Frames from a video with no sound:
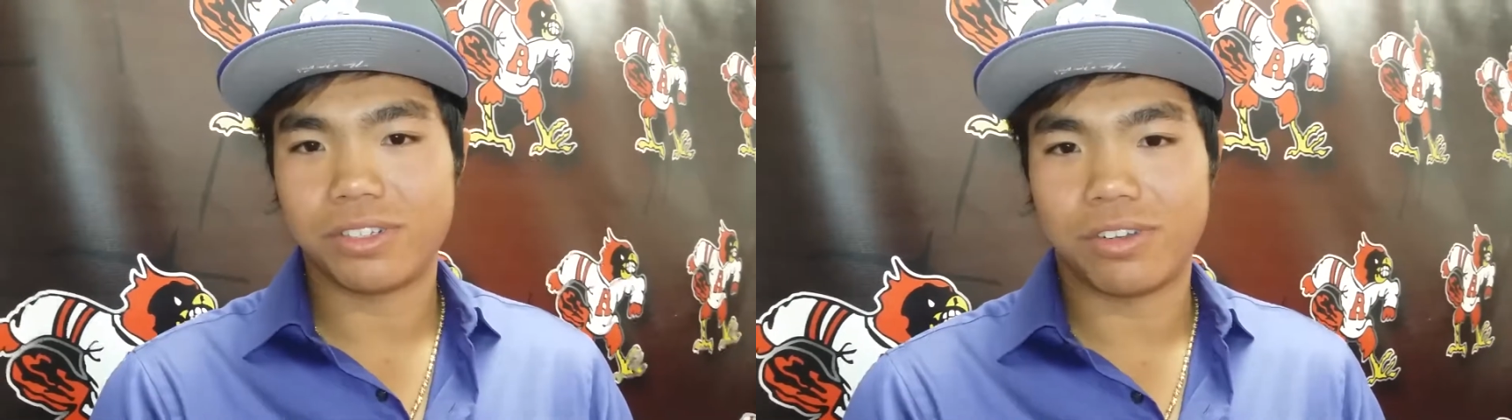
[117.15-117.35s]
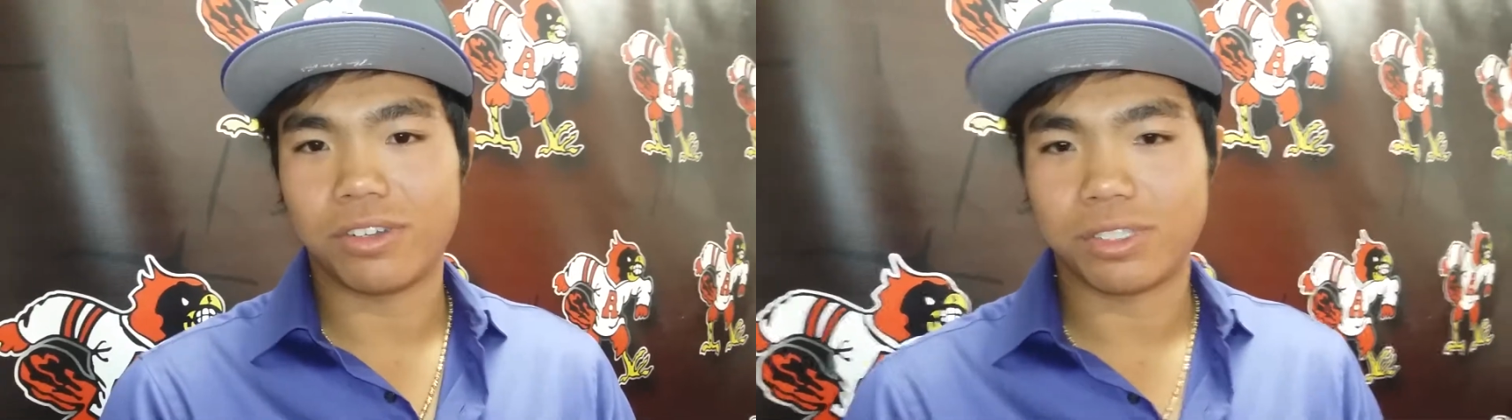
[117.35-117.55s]

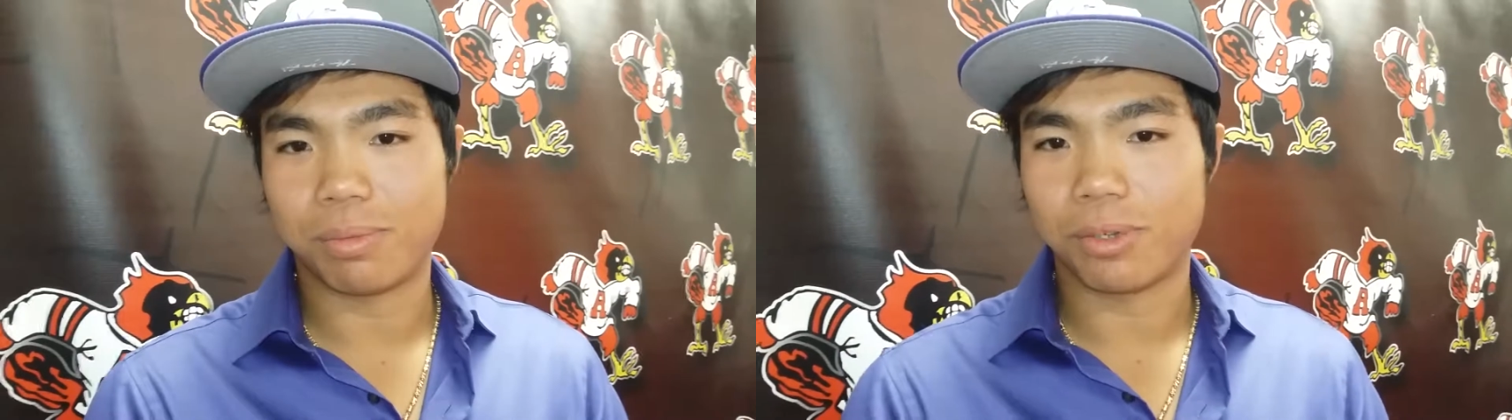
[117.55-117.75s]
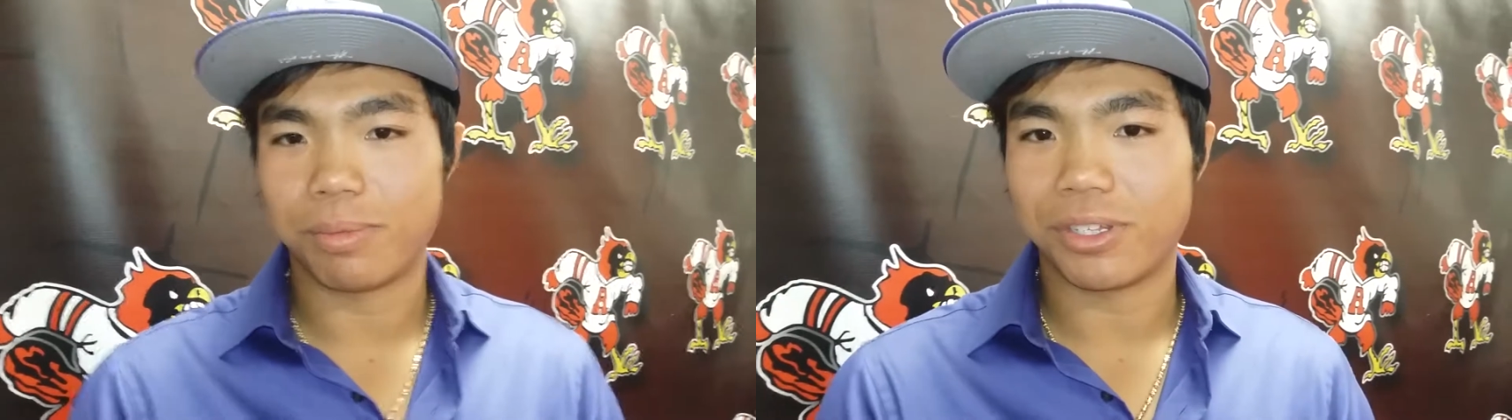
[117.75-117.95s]
You know, all
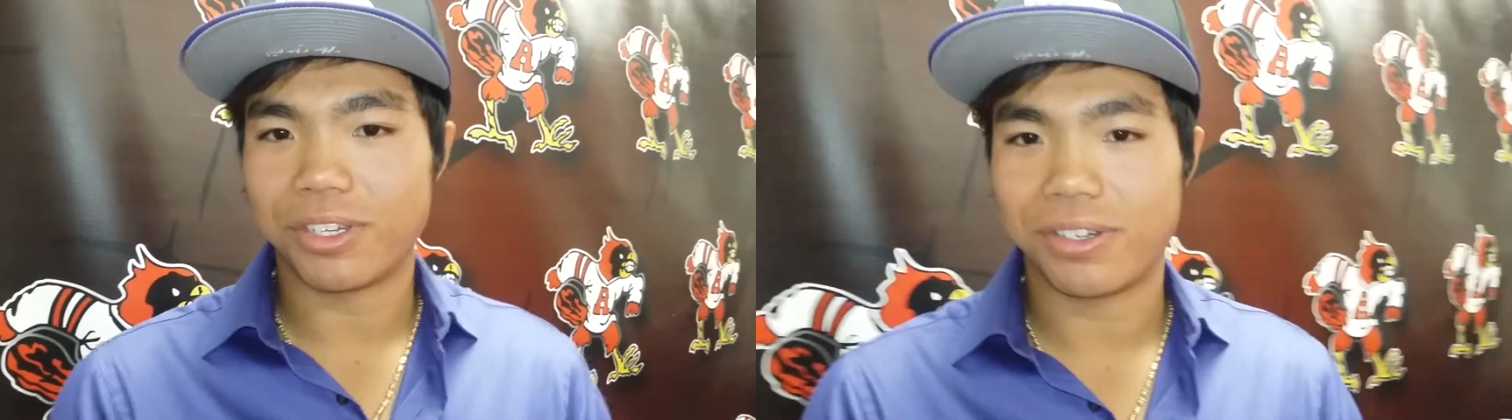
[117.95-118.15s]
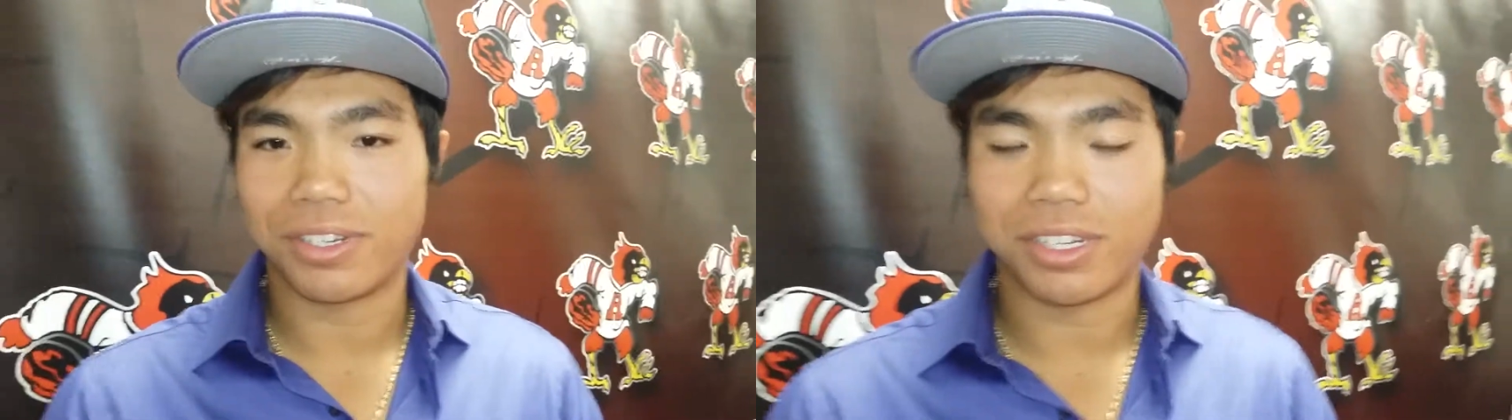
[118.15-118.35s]
supporting me
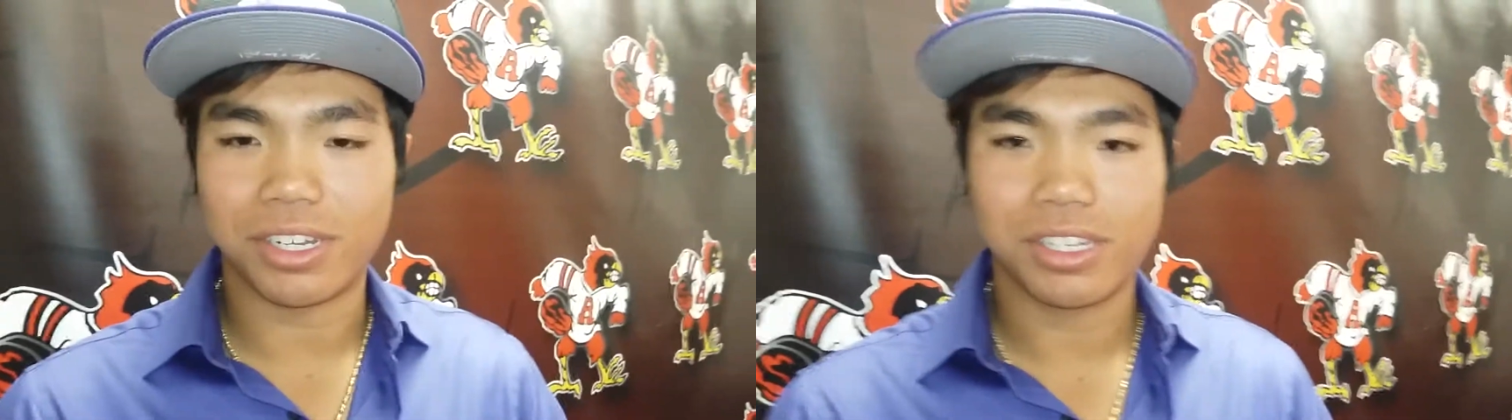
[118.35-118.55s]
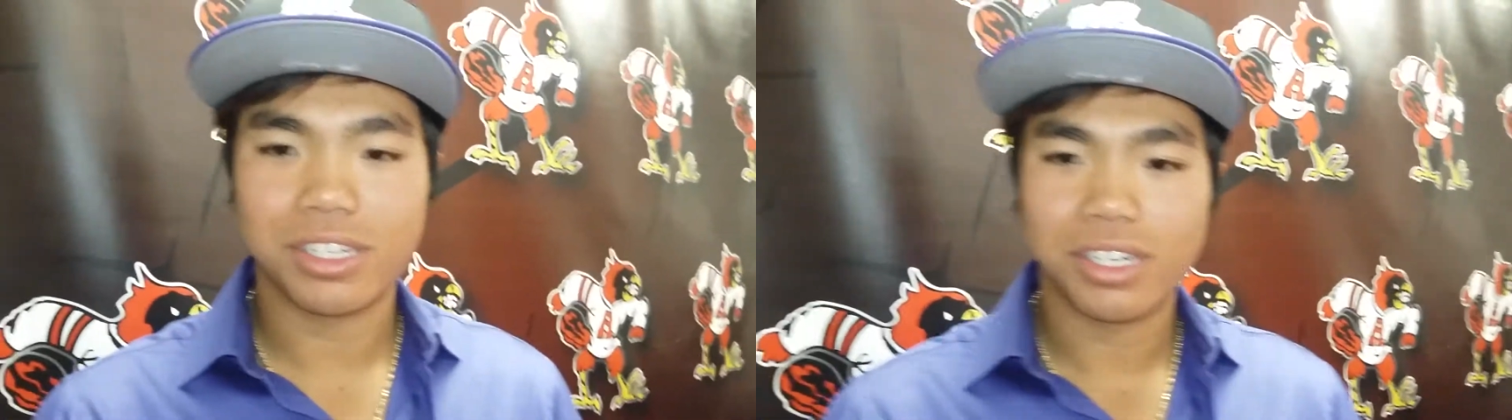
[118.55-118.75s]
there, and
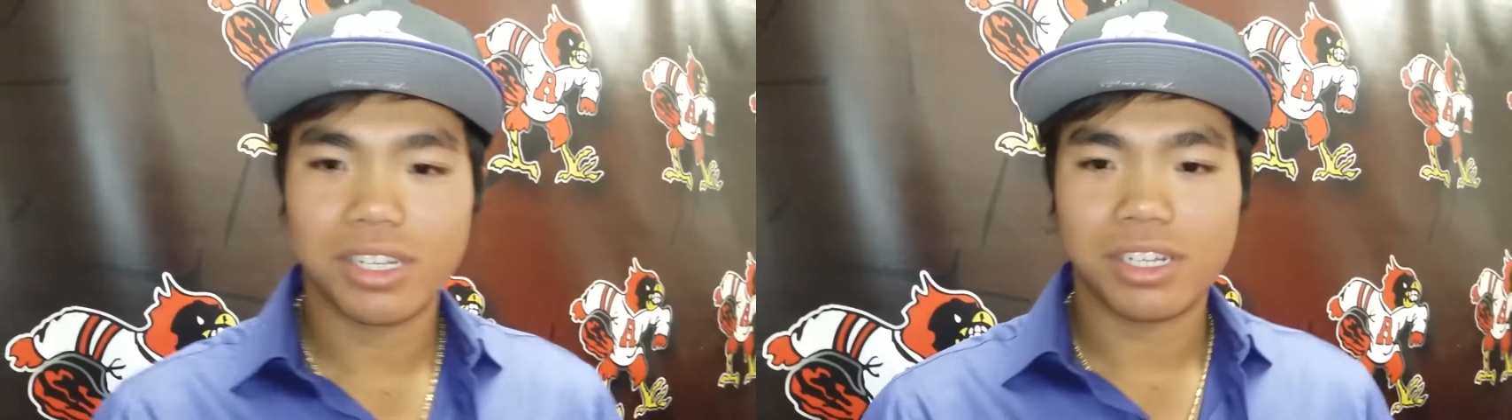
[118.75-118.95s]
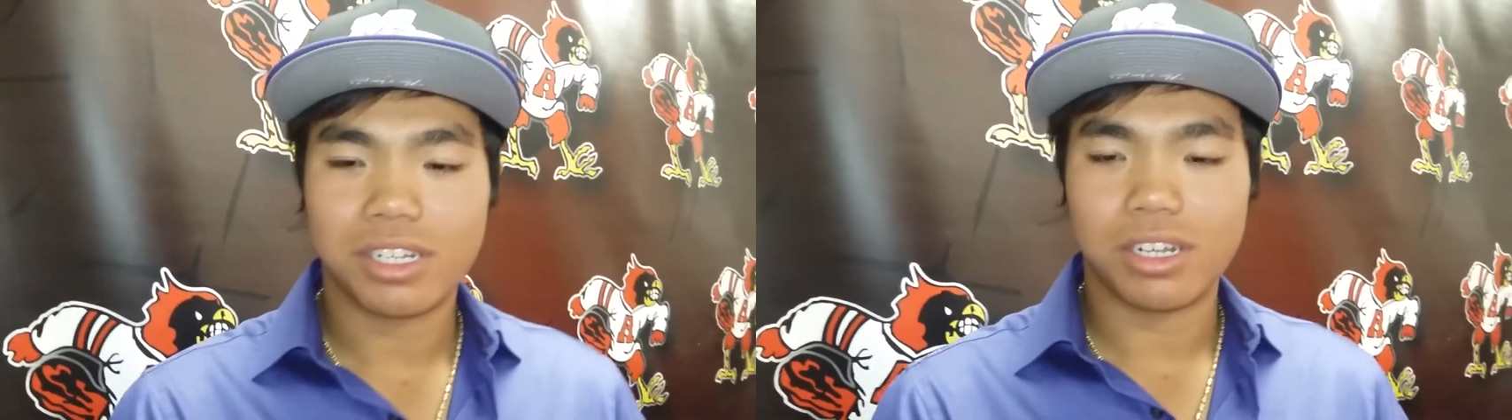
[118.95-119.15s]
uh,
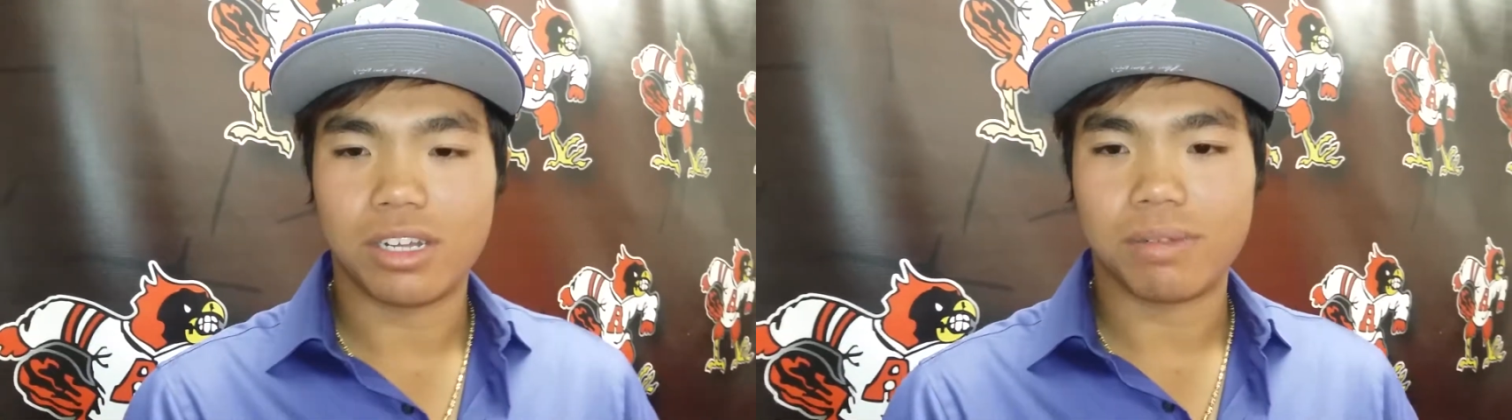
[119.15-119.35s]
mm-hmm.